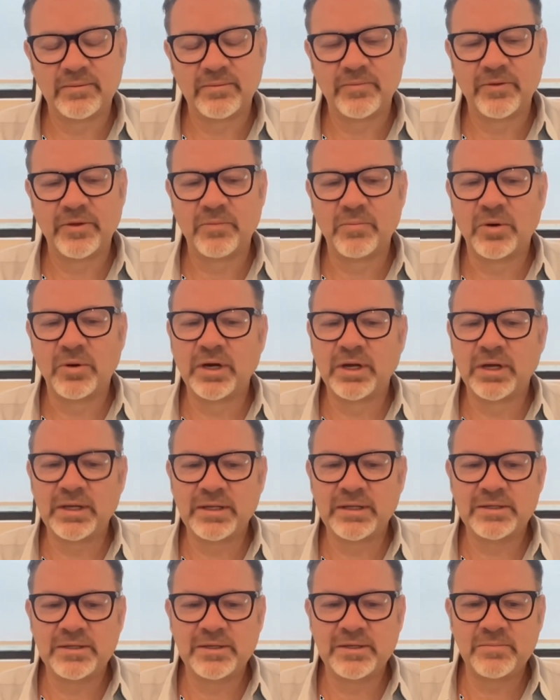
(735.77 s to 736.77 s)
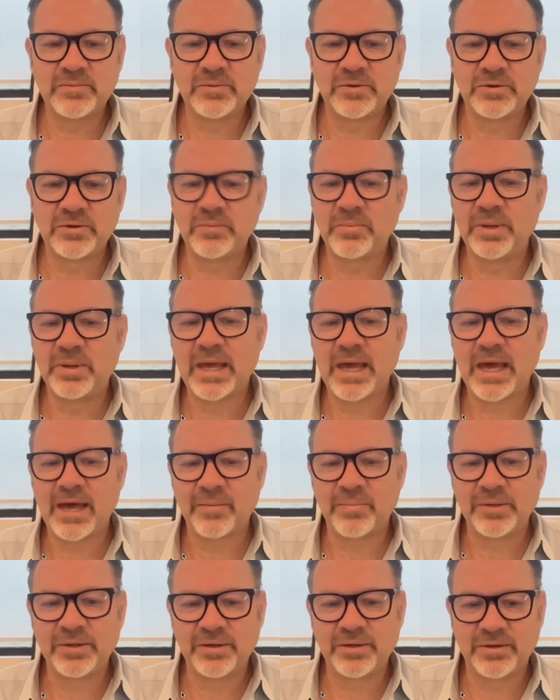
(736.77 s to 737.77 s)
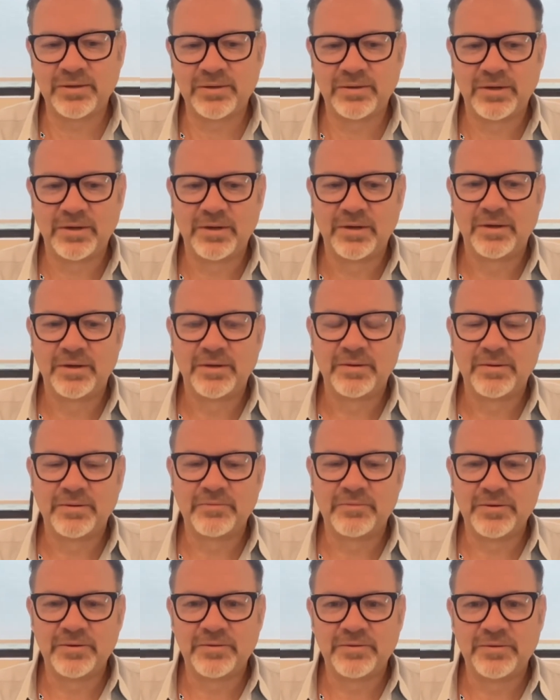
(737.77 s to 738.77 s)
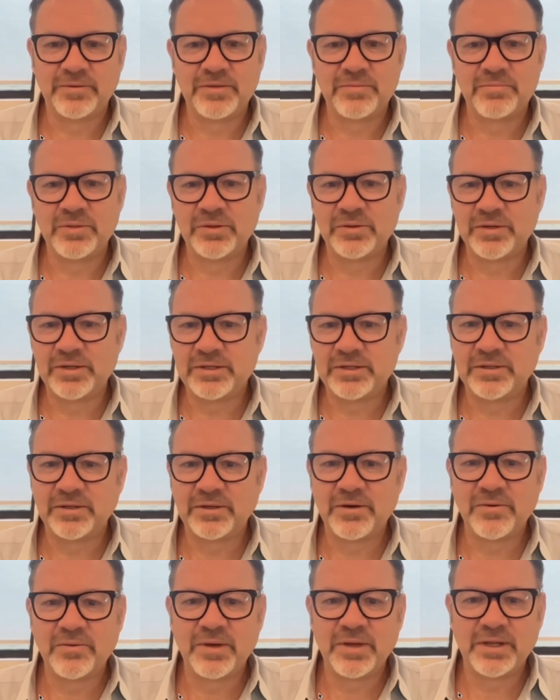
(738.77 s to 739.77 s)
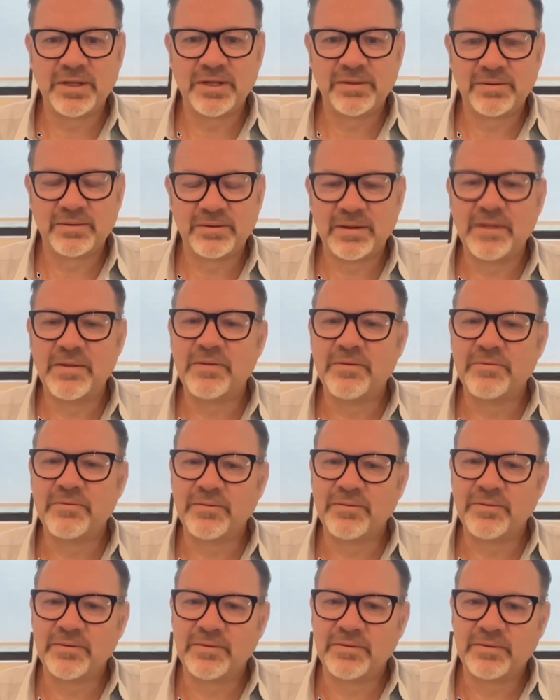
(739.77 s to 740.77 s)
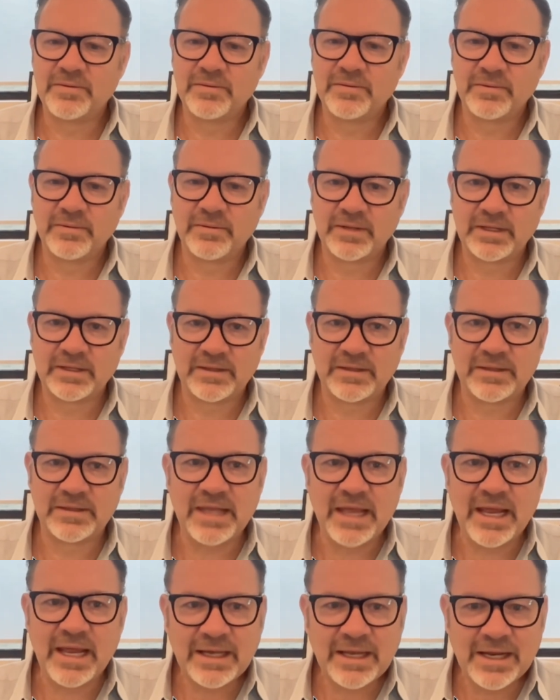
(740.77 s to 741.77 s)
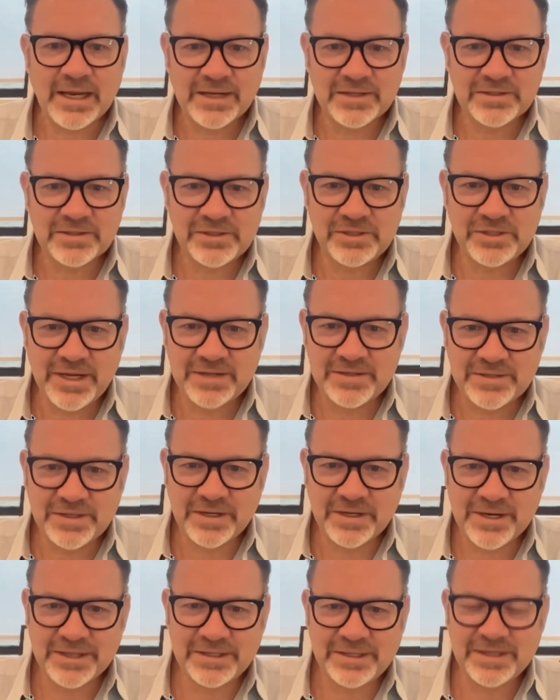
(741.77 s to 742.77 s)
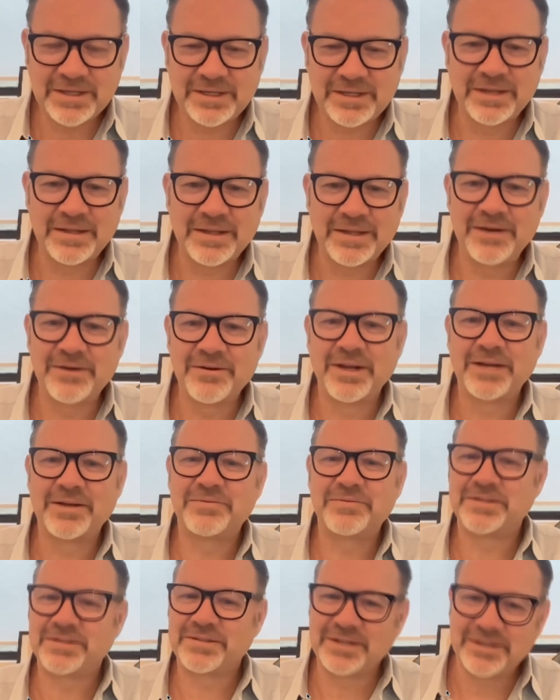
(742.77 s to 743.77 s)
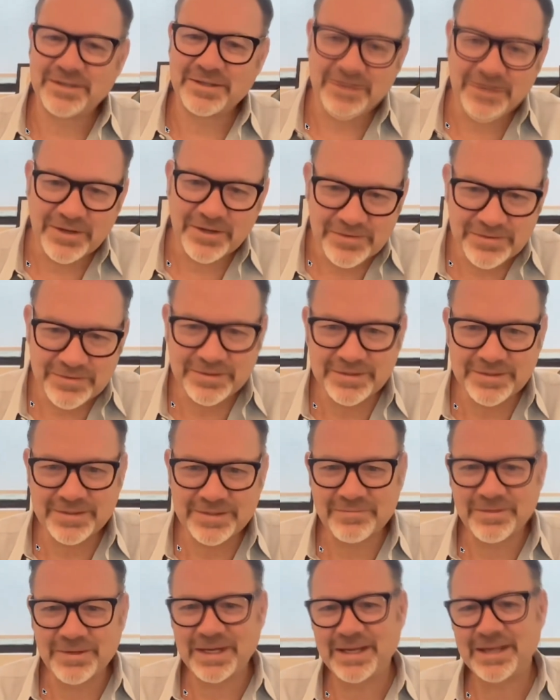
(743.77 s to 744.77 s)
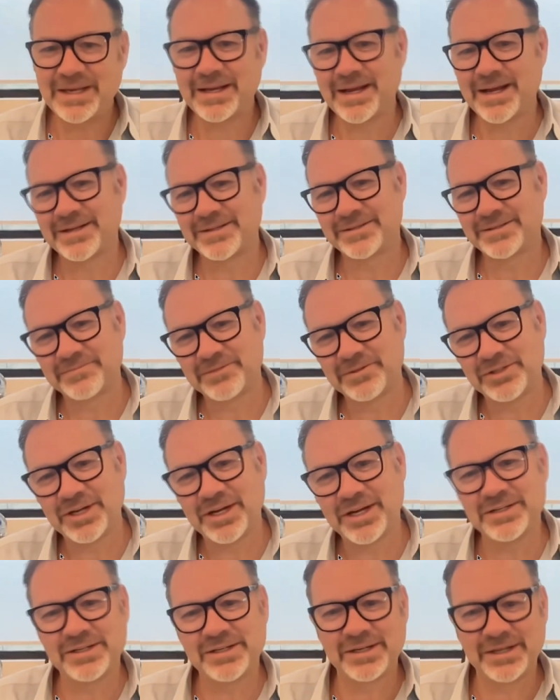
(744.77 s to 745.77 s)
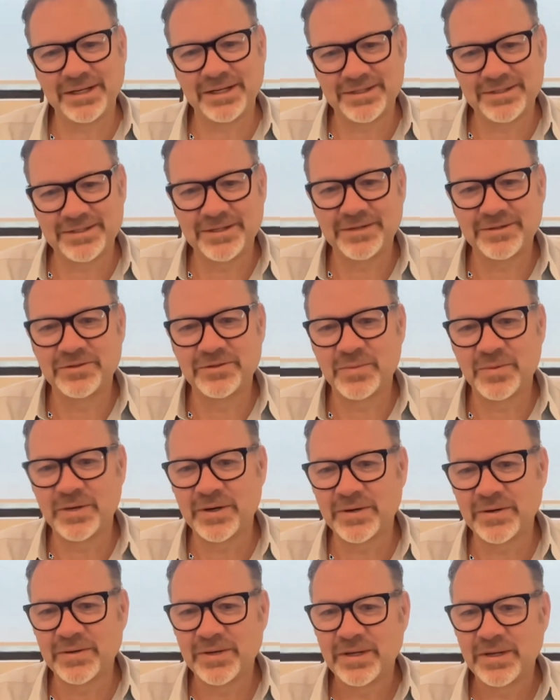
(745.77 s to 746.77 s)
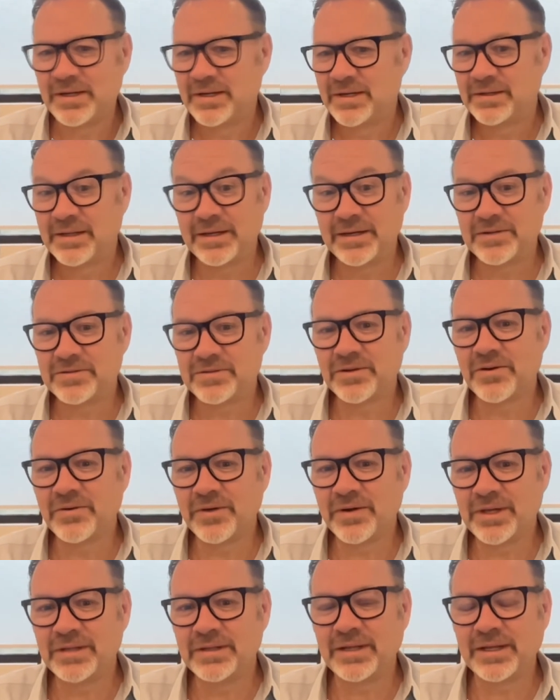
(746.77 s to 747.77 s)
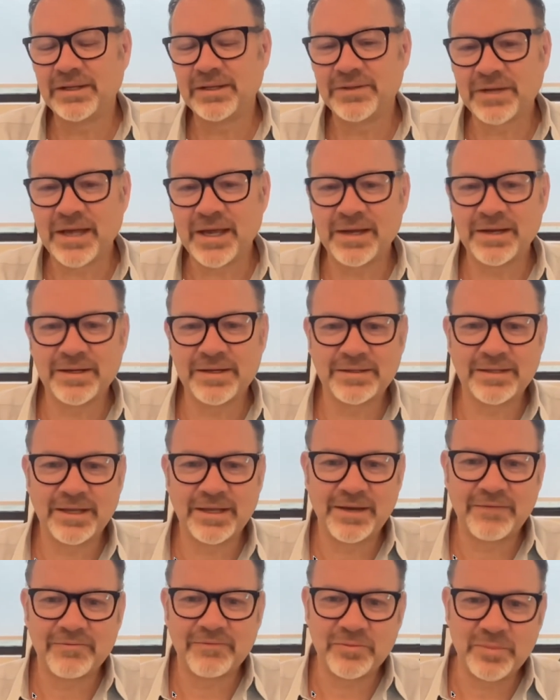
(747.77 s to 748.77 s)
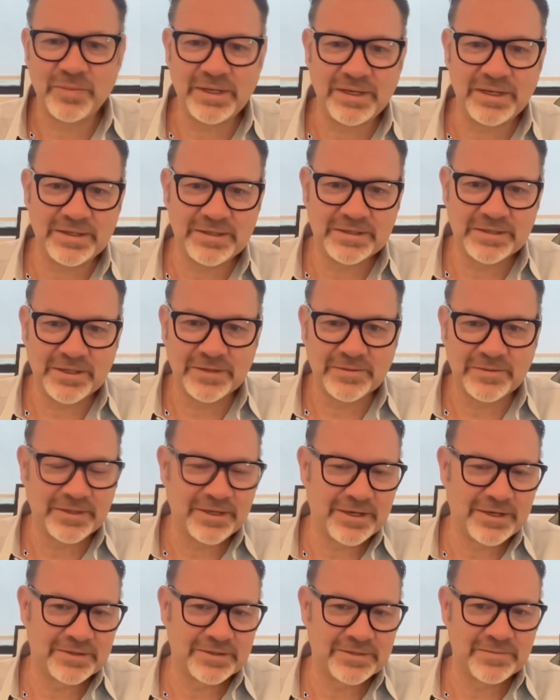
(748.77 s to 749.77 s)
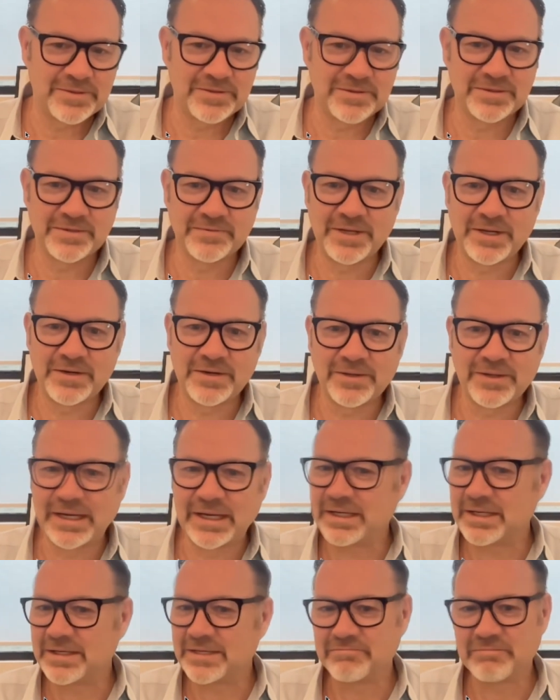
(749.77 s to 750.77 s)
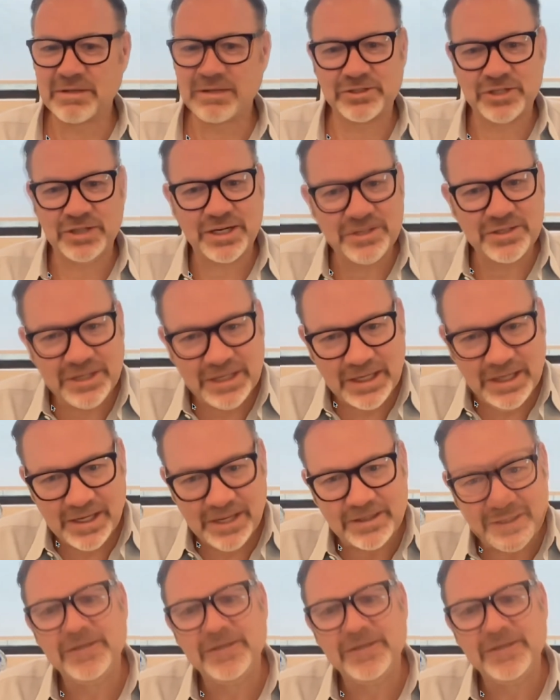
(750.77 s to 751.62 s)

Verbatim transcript: the marketing team couldn't be happier with the ability to go in and that they can actually change the content, and they don't have to send a note to somebody and ask them to change it and it gets done tomorrow. They just go in, they look at it, they have their meetings, talk with customers. If they don't like it, they change it again.